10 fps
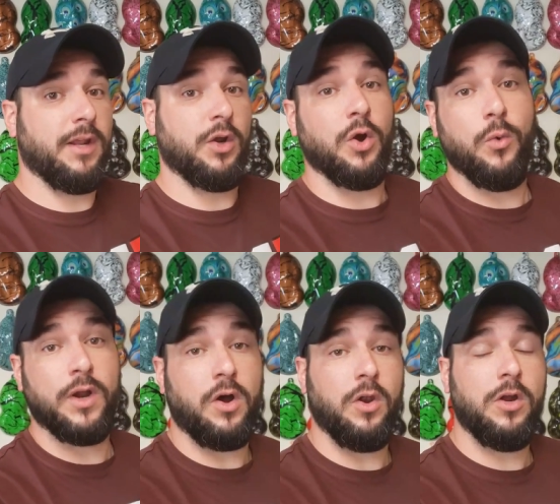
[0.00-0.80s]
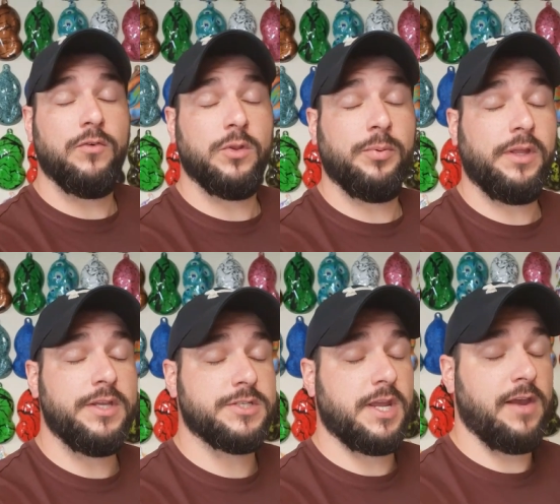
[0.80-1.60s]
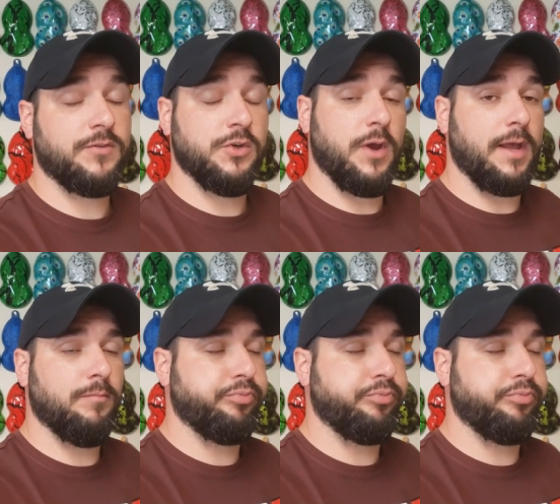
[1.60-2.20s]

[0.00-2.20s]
it going all over the place after you.